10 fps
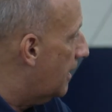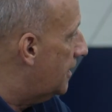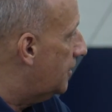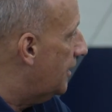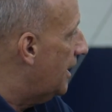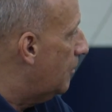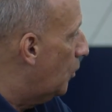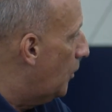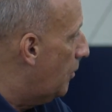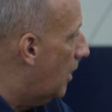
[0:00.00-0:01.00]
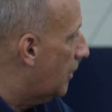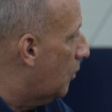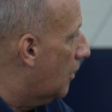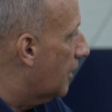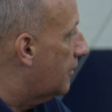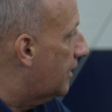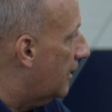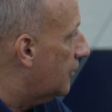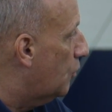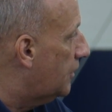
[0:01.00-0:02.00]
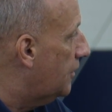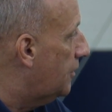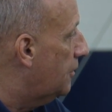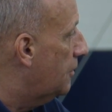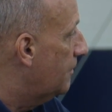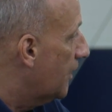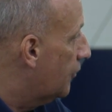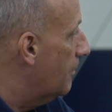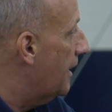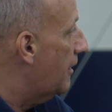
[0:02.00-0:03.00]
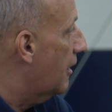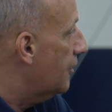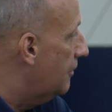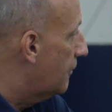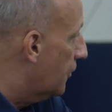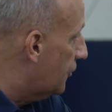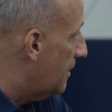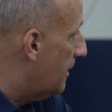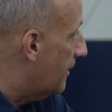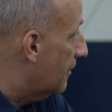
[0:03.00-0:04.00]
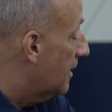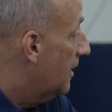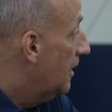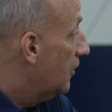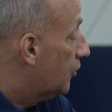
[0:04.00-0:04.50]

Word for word: Force Director Dr. Richard Carmona agreeing university and student